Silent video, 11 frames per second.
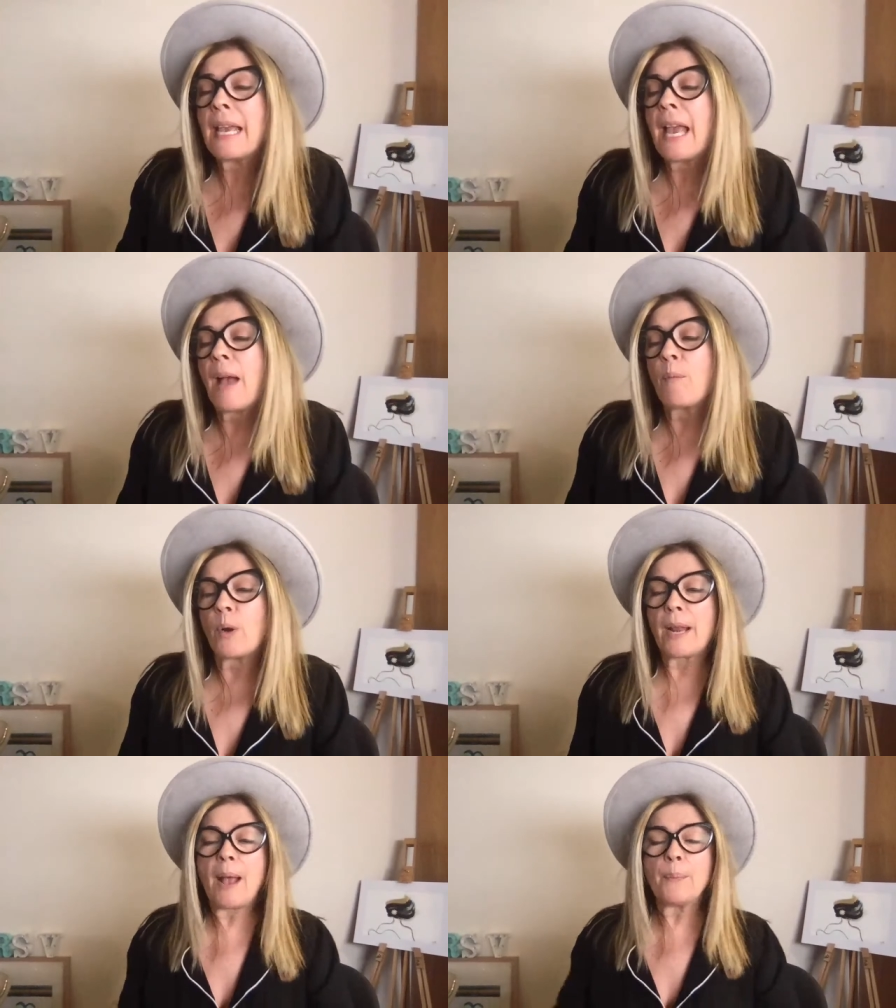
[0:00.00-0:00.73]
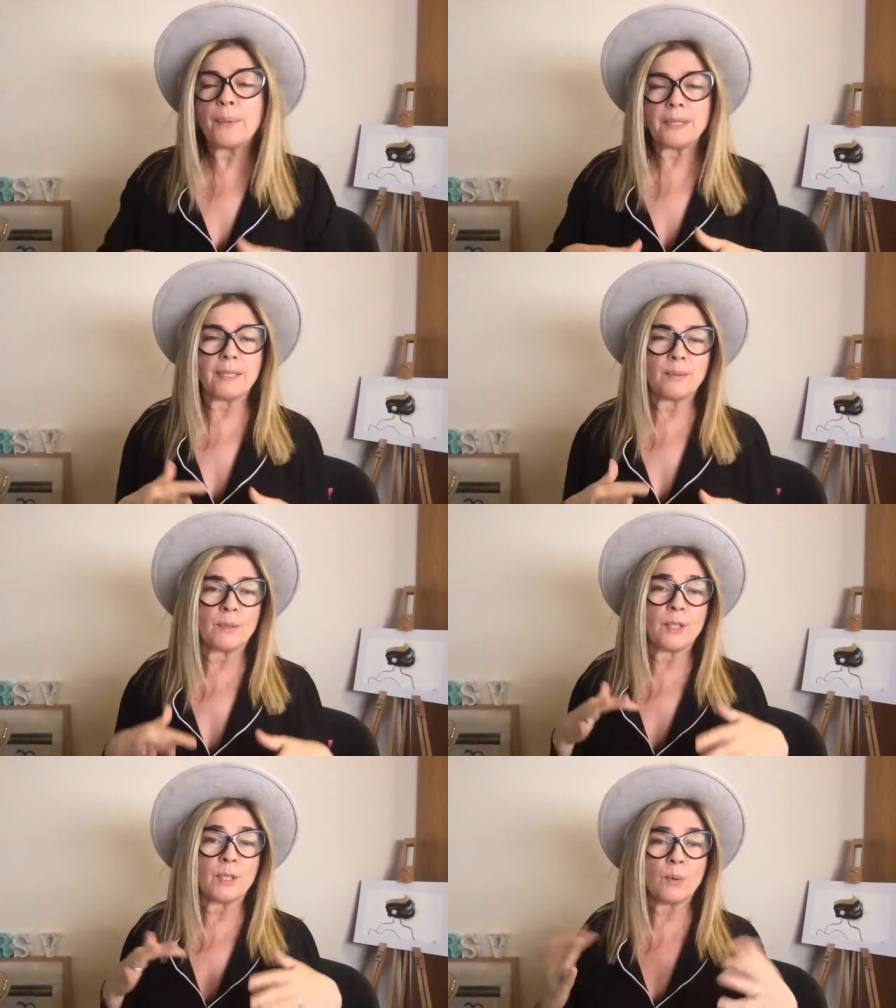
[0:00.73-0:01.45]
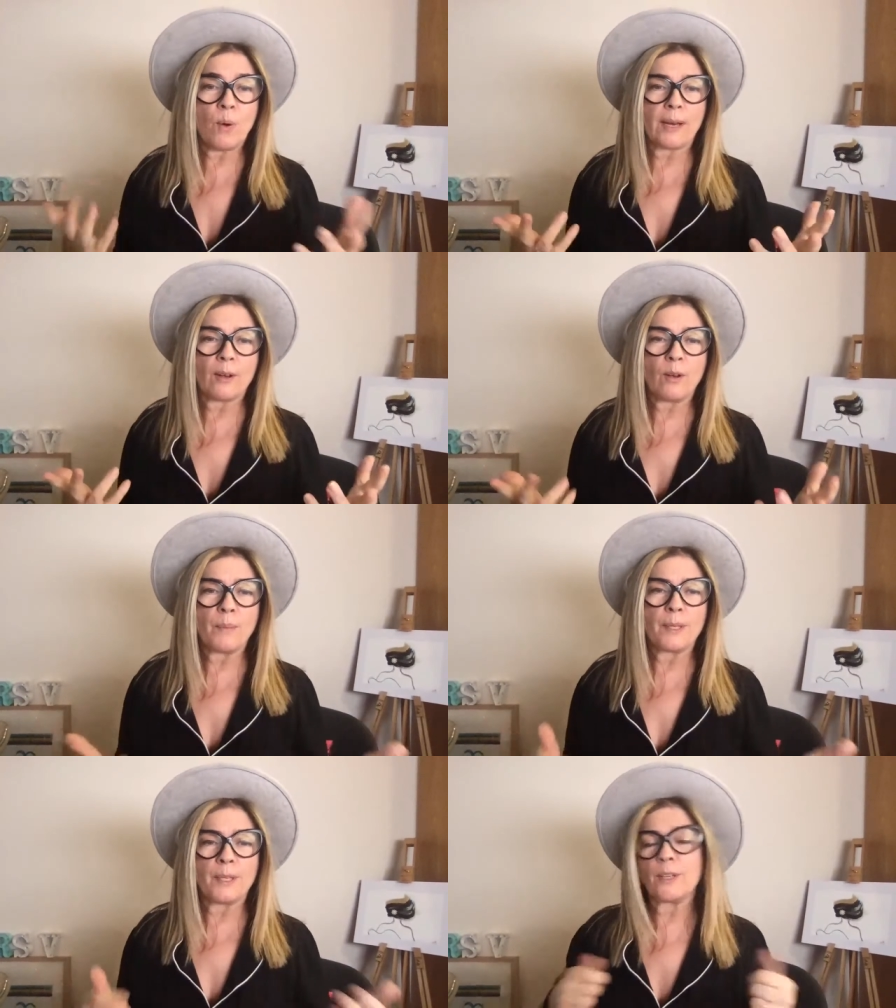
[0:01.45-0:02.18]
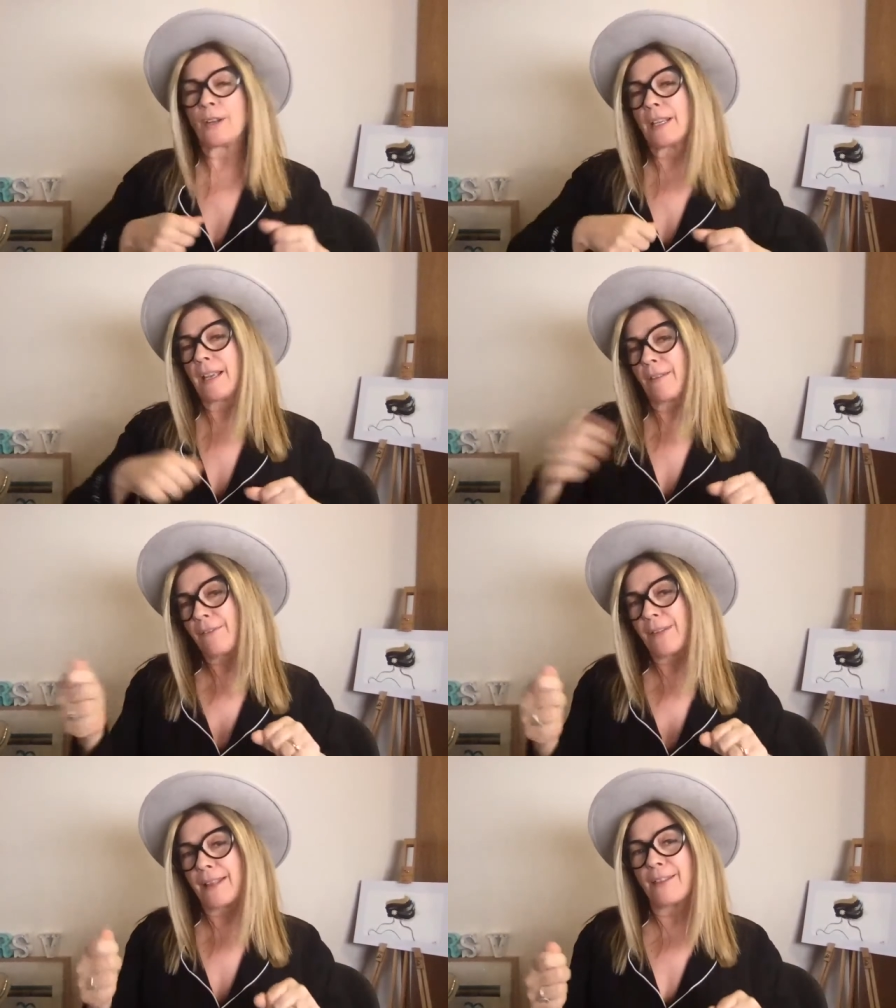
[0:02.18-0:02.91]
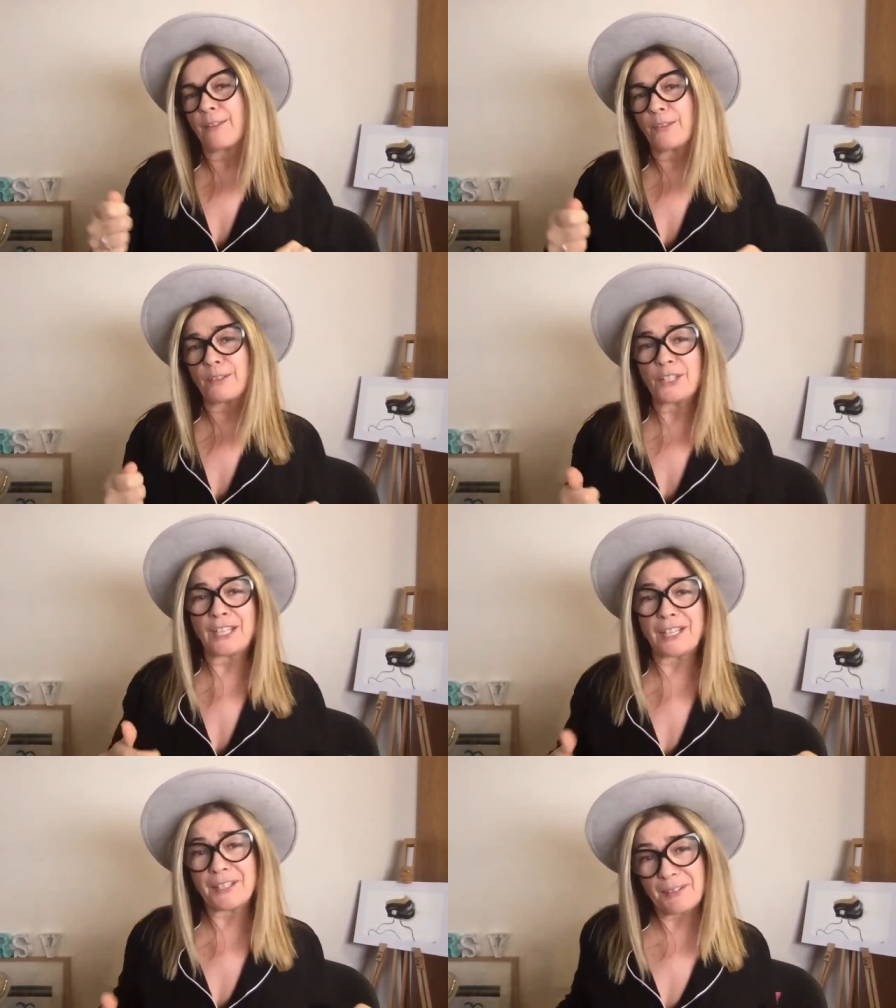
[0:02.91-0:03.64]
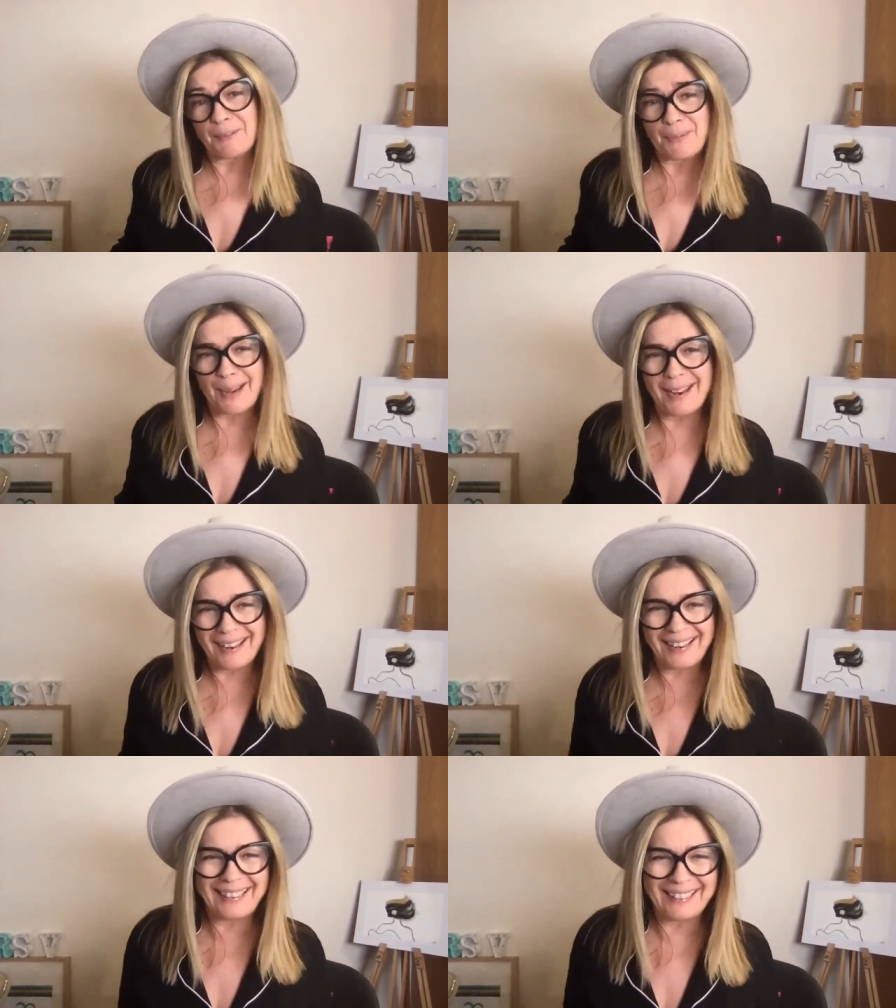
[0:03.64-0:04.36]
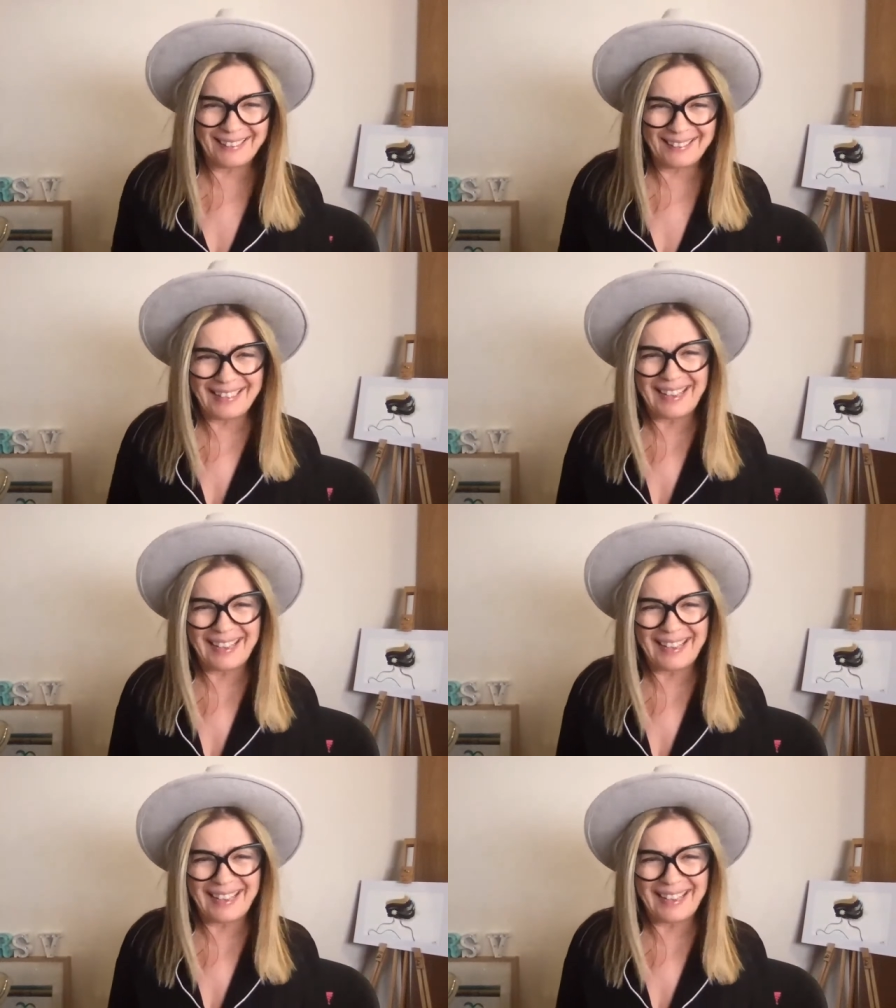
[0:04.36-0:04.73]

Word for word: what happens is, which is quite common, you know, you get fed the grilled cheese on bread in the